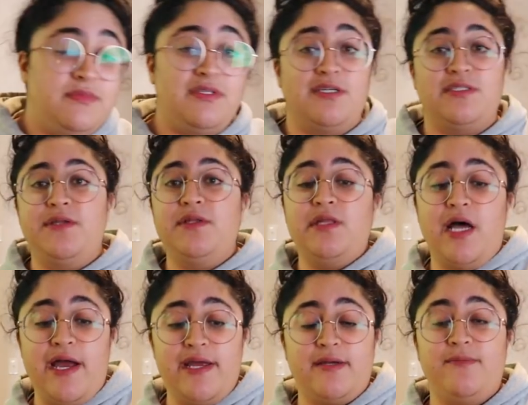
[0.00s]
There's nothing
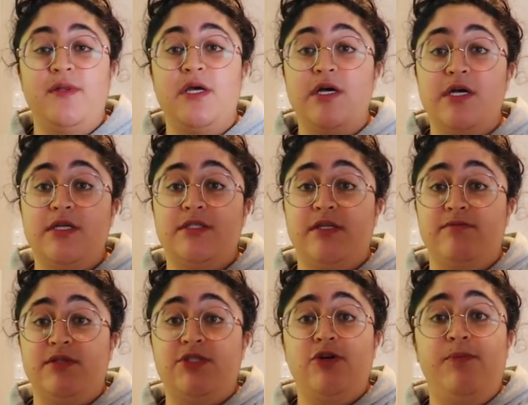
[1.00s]
like some
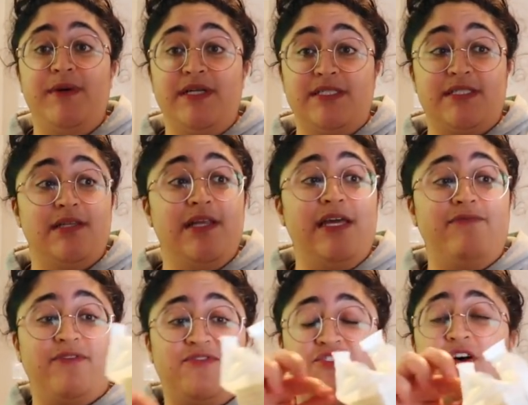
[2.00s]
soup and a sleeve
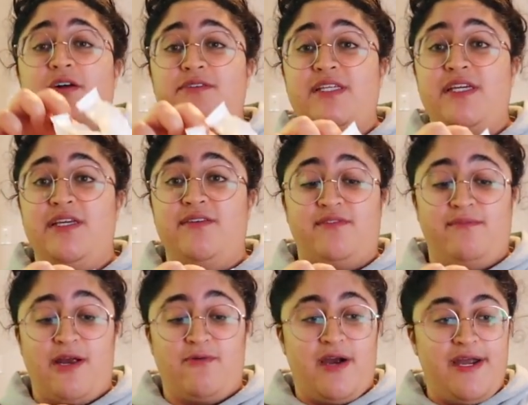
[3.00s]
of saltines, am
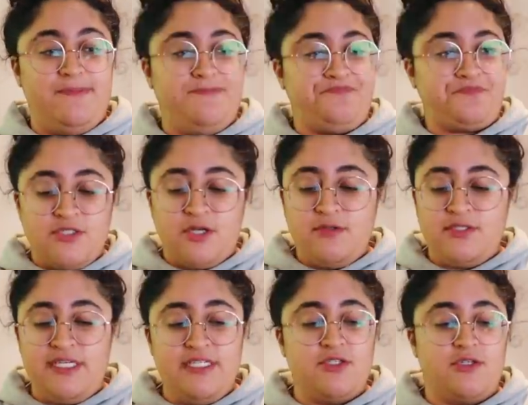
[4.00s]
I right?
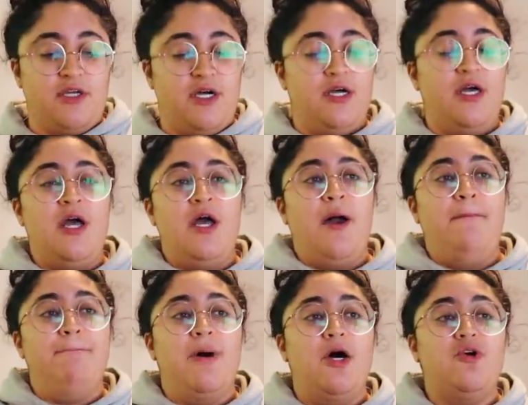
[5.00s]
Saltines are the
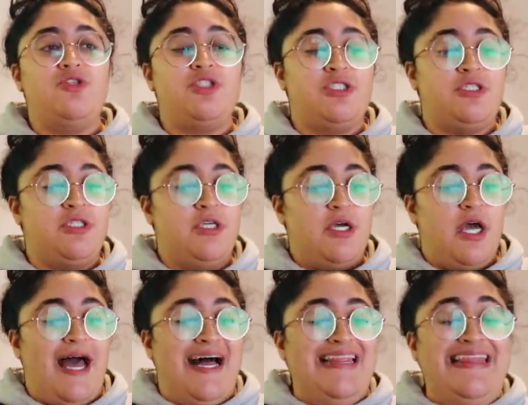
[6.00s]
most
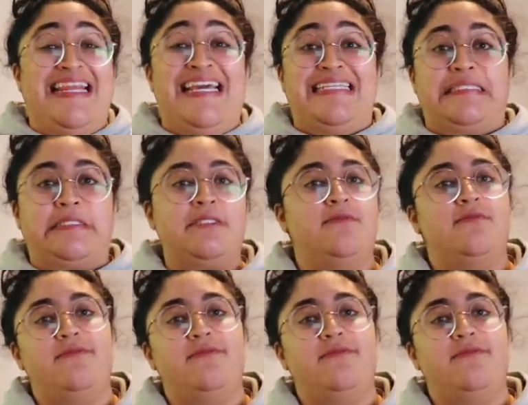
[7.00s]
elite.